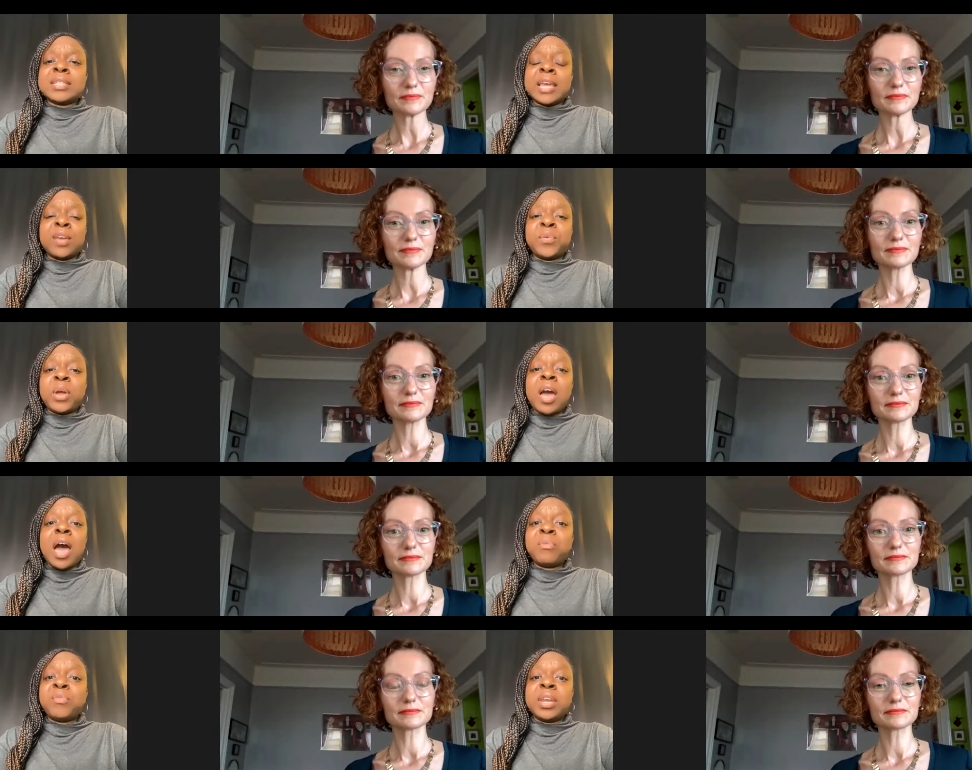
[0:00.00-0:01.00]
Speaker 1: Like if you're
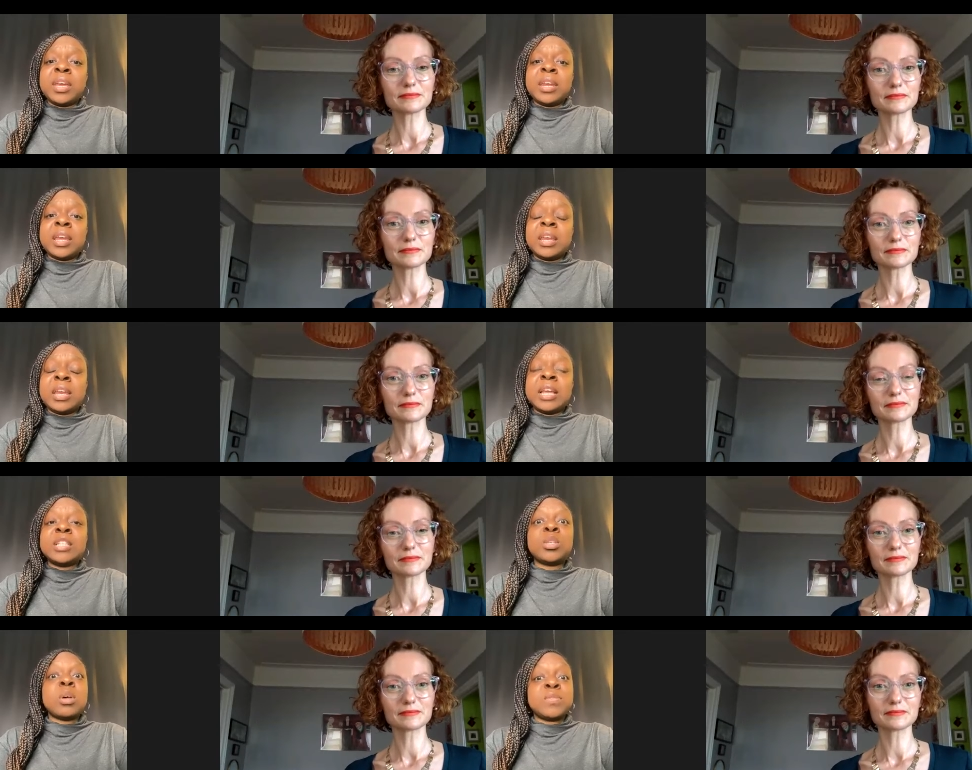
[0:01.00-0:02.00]
confident and it
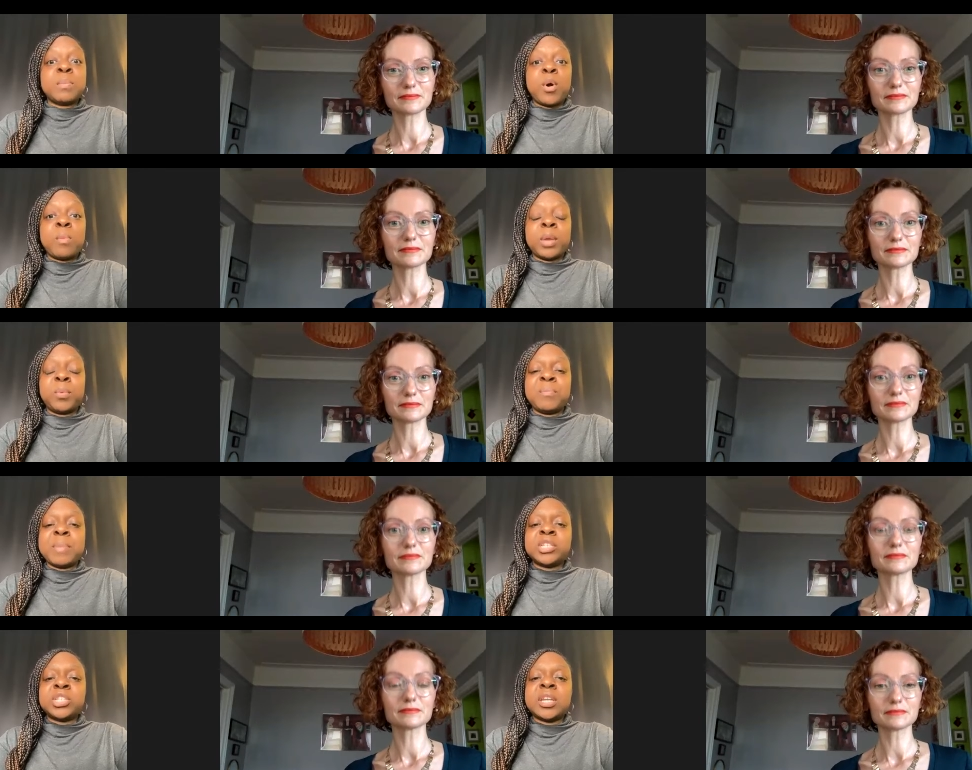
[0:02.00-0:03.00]
starts from home, like we have
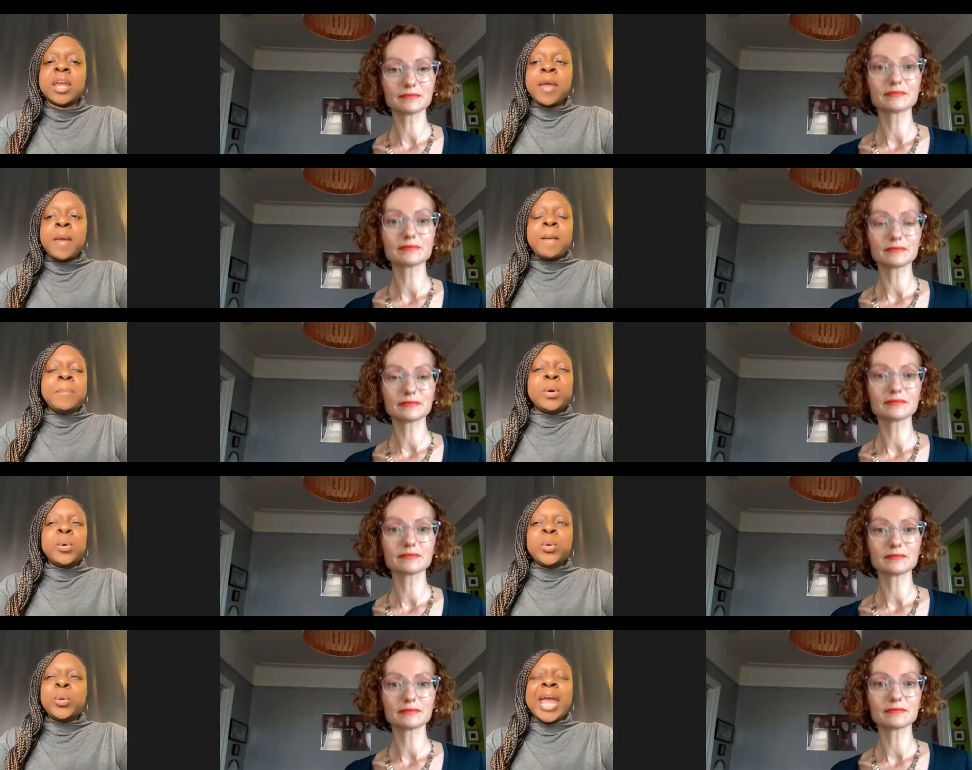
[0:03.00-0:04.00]
mentioned, but
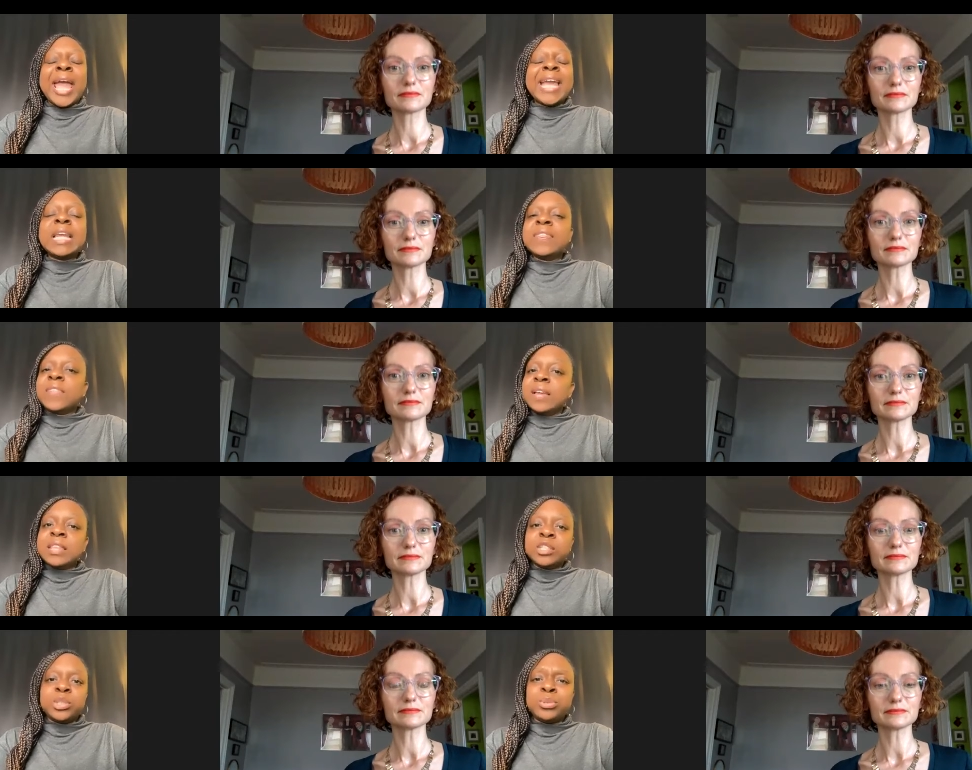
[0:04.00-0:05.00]
anything
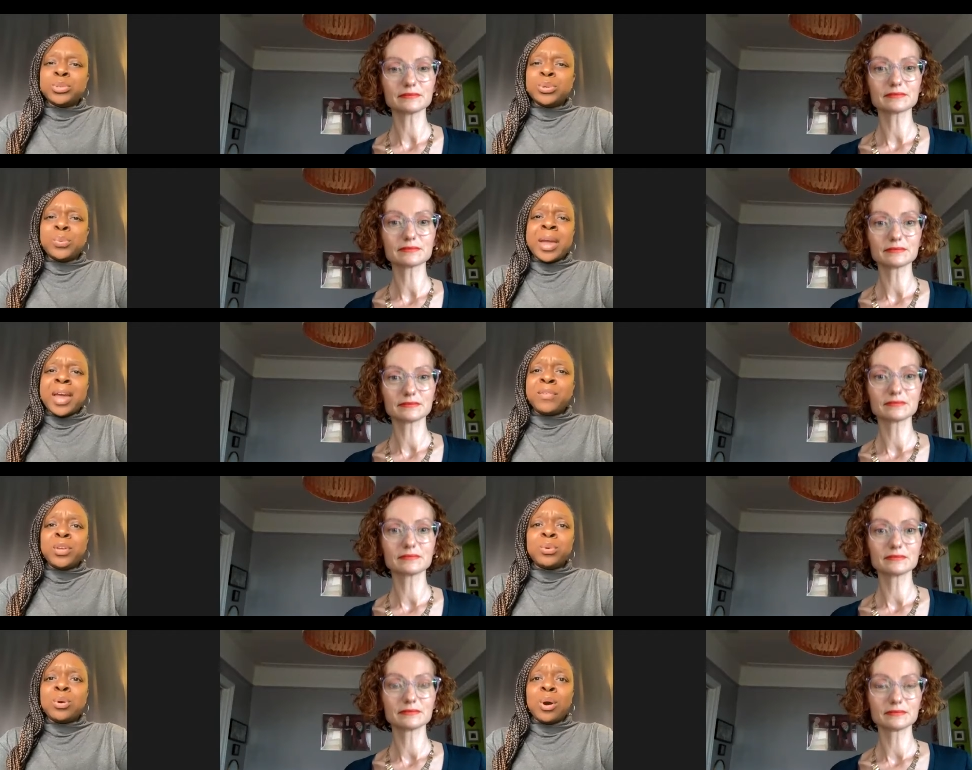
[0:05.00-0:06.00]
that you do, wherever
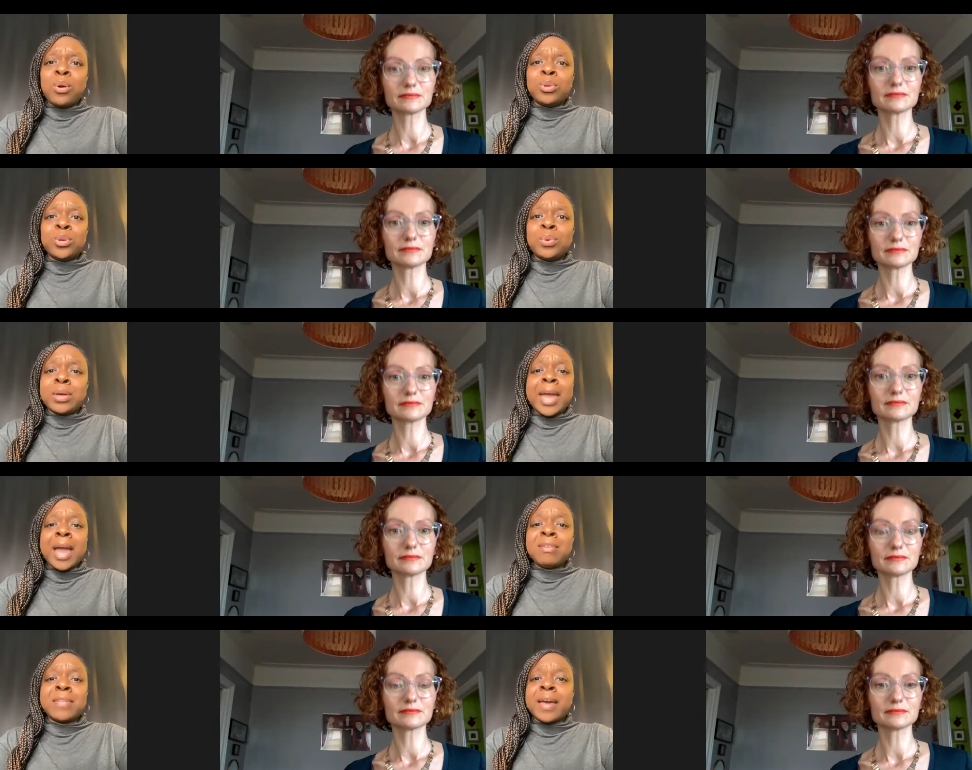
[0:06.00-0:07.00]
you go, you will
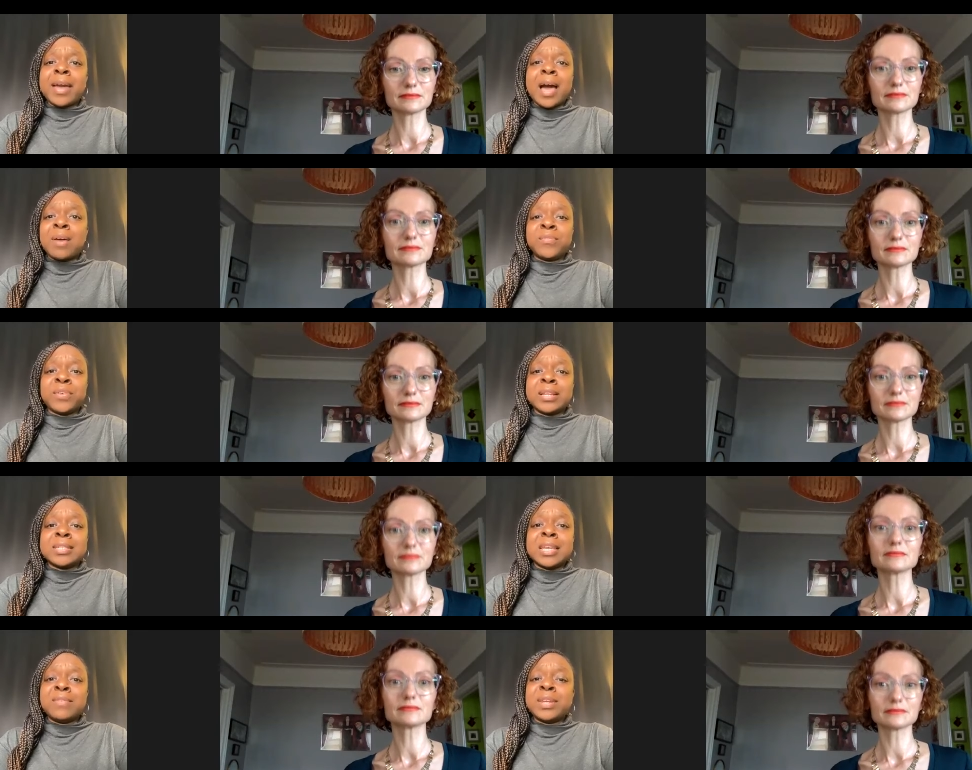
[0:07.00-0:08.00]
carry that confidence.
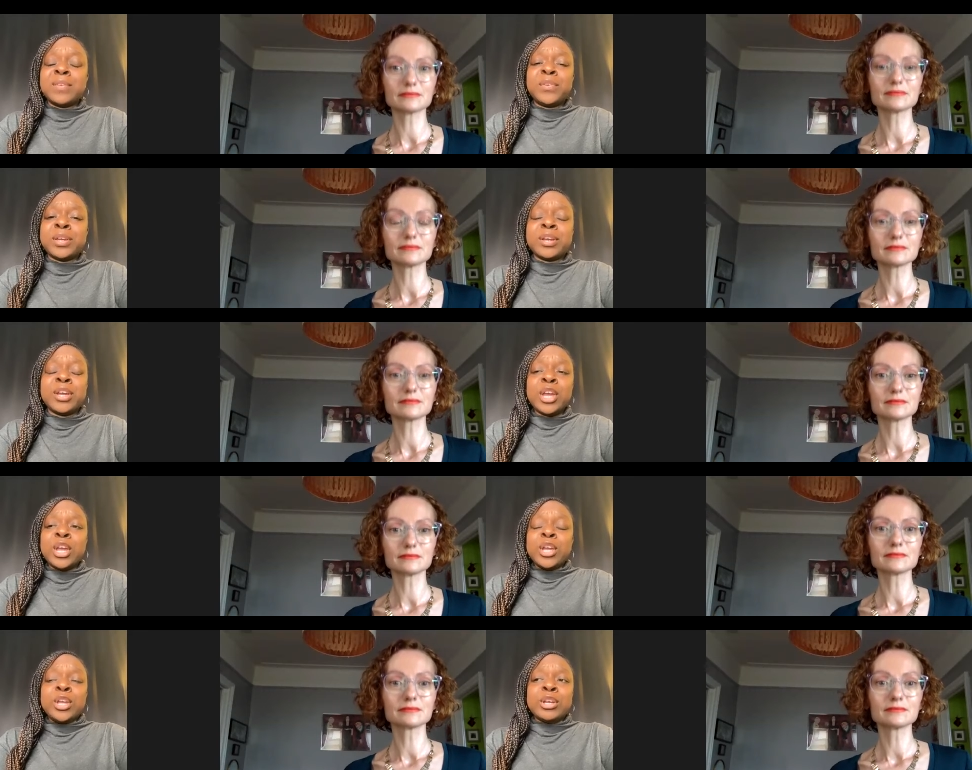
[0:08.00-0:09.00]
Even if you're
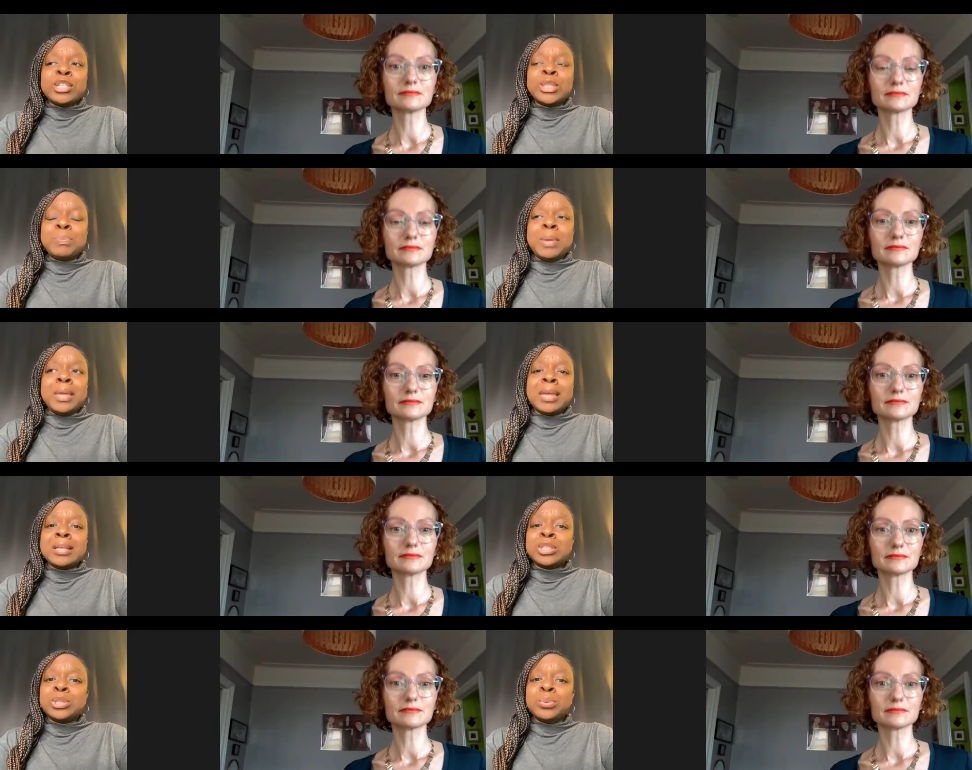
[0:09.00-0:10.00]
you're
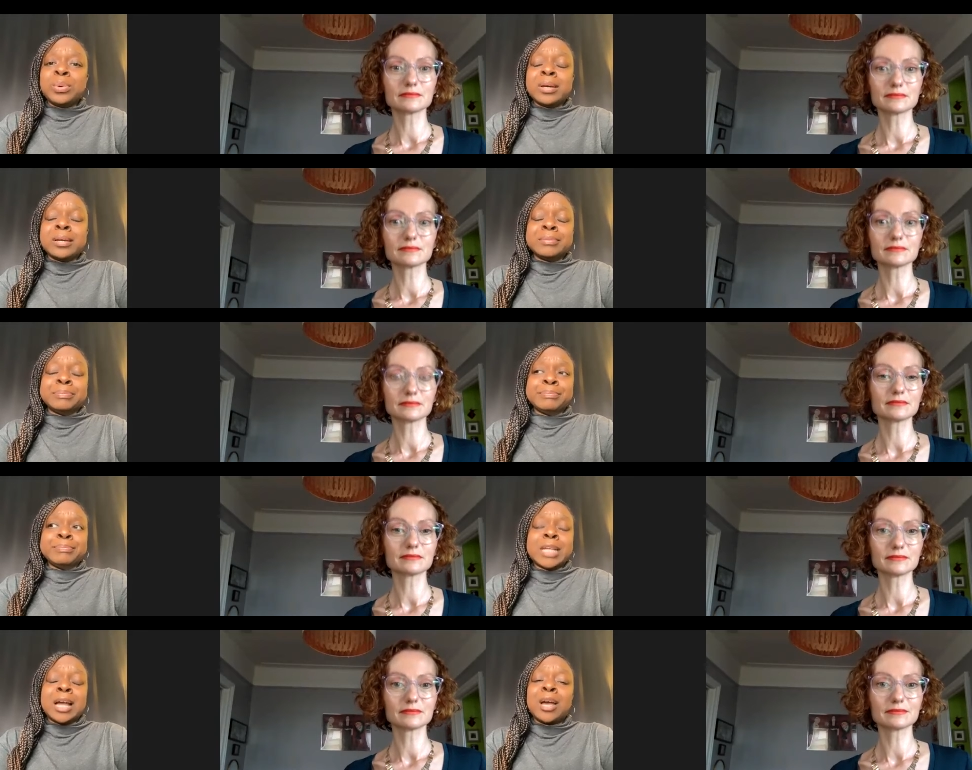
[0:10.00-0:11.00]
speaking to a, um,
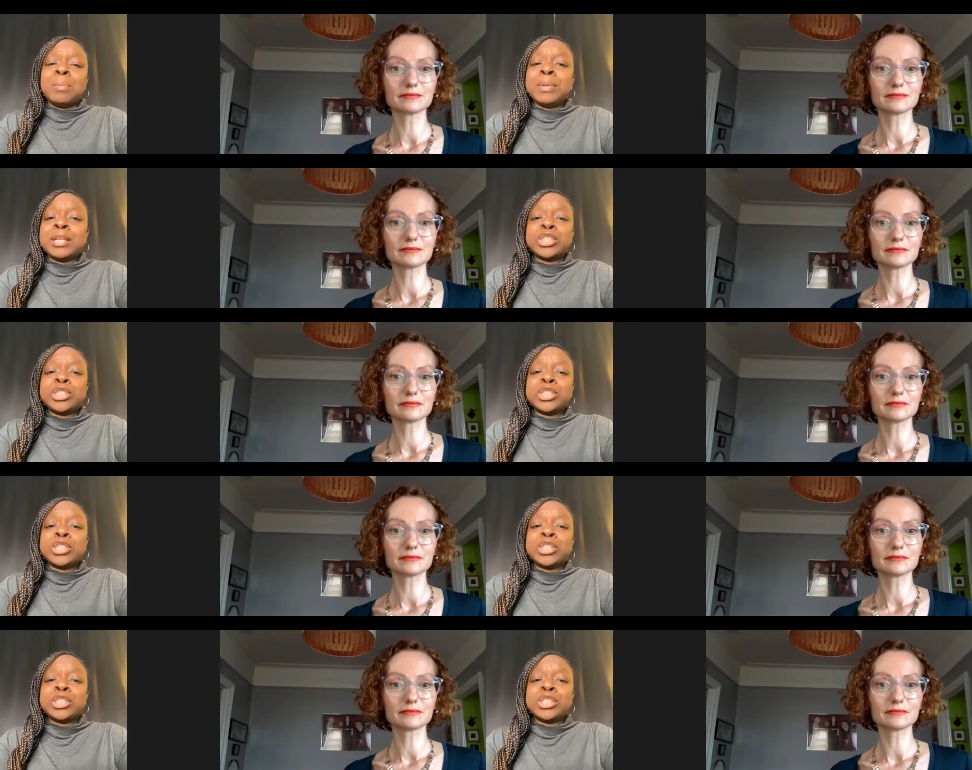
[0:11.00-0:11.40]
a complete